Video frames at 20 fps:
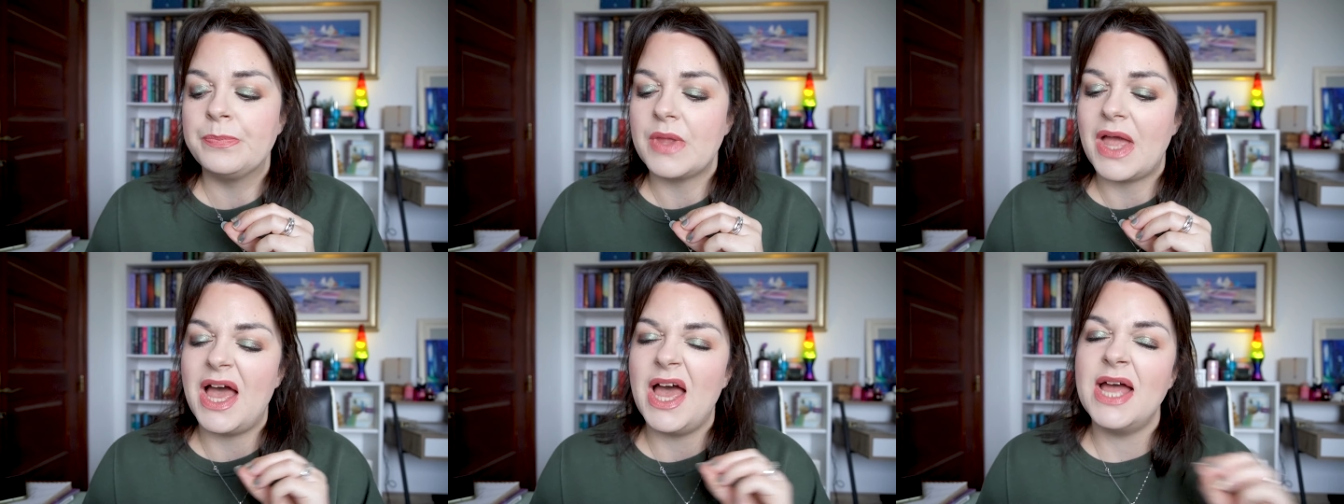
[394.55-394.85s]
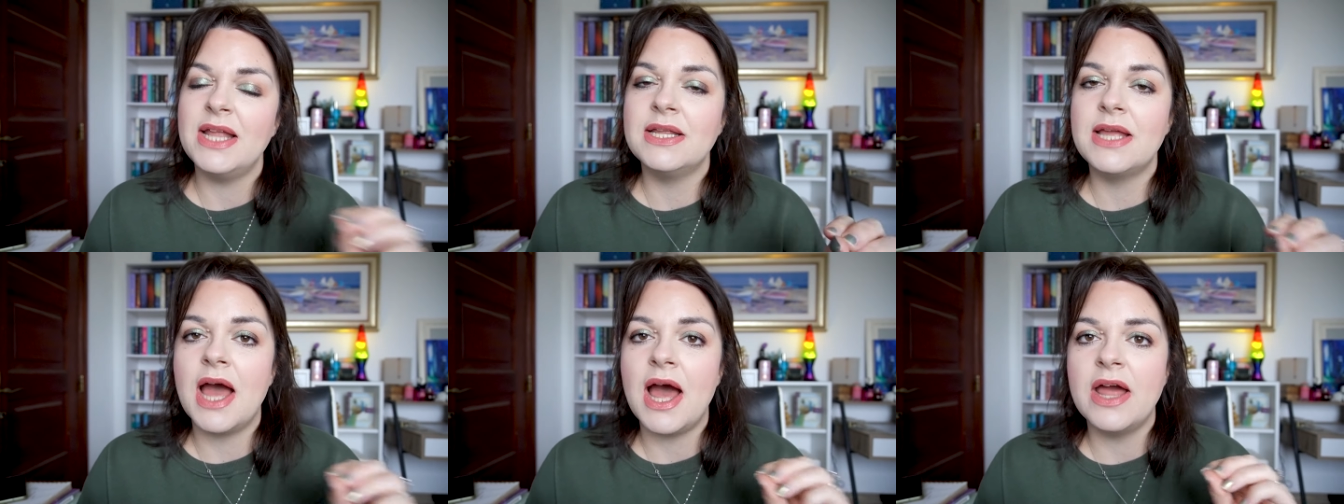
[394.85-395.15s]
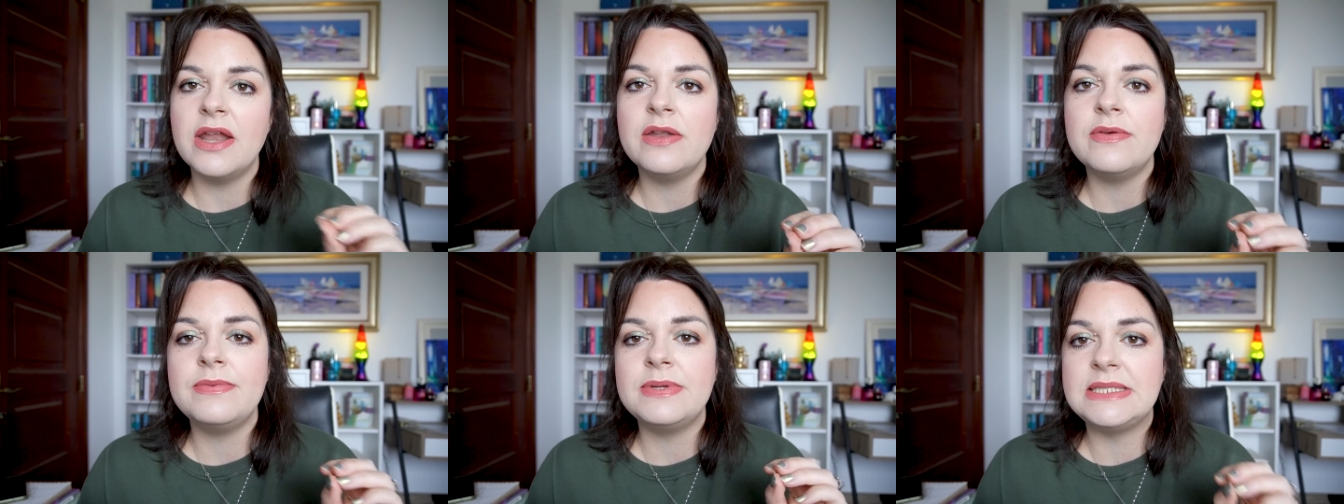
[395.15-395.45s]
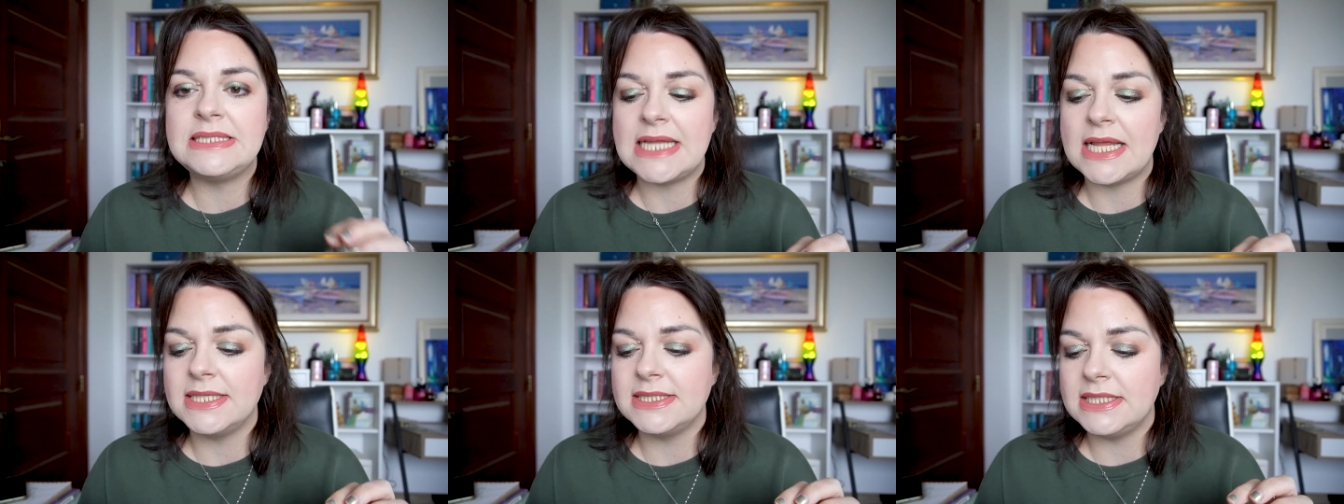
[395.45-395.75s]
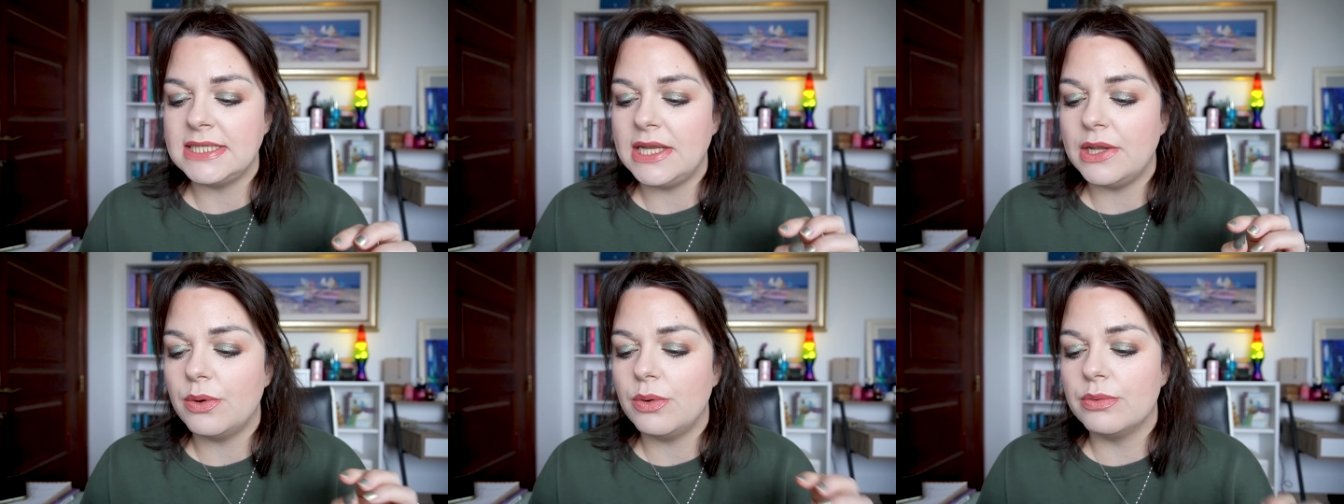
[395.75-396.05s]
I had kind of a dent
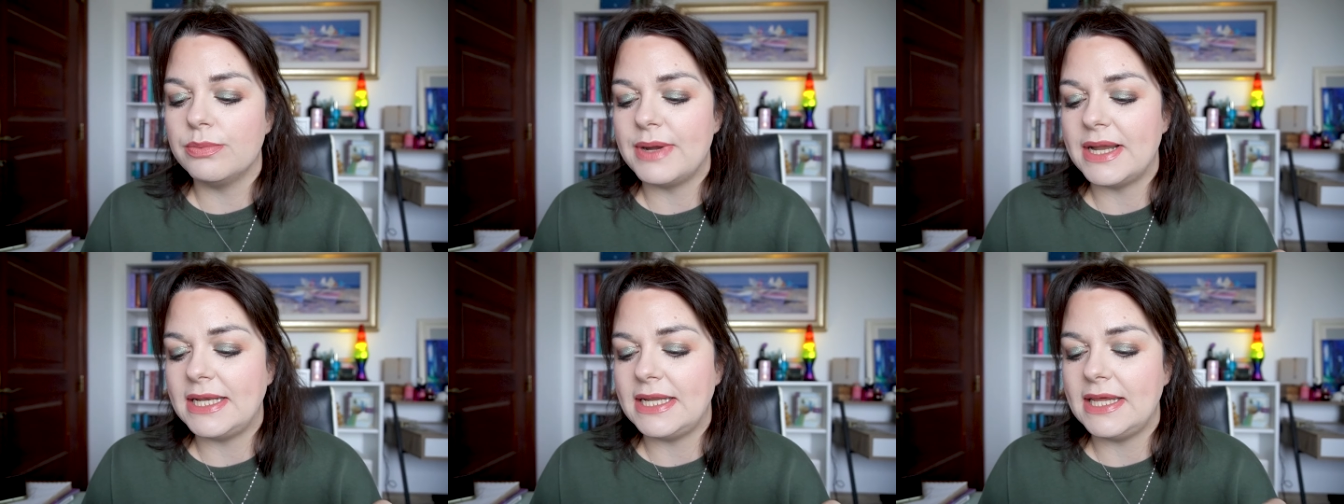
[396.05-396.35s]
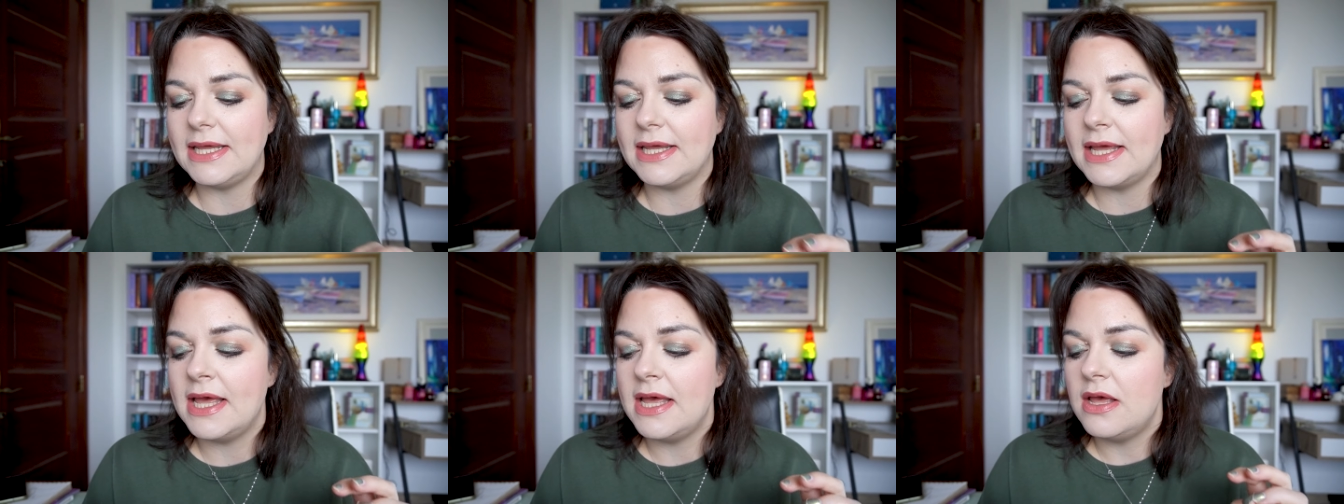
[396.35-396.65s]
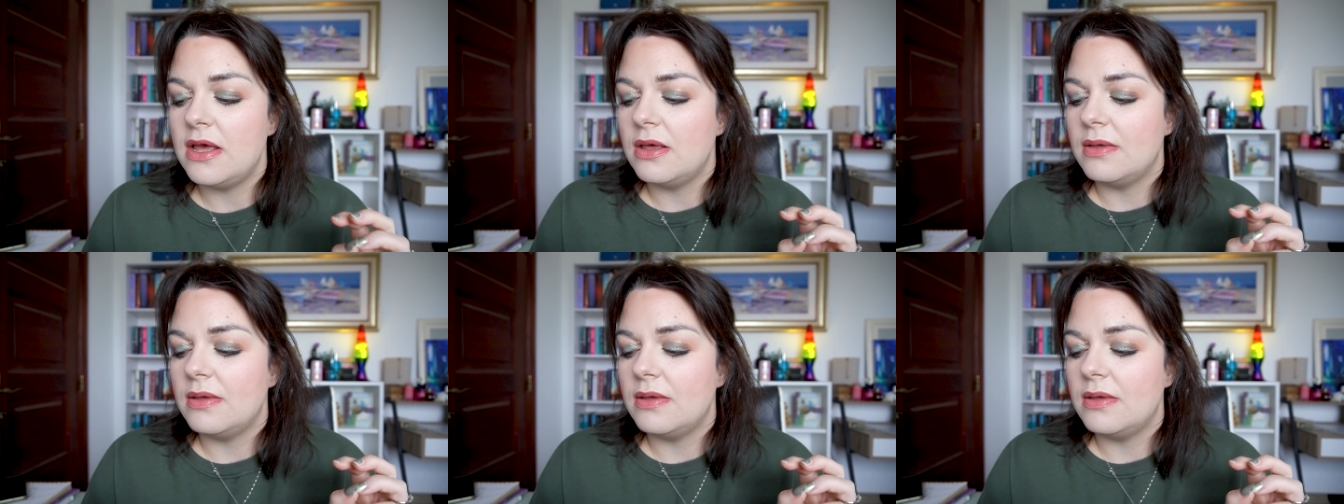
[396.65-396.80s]
in it already,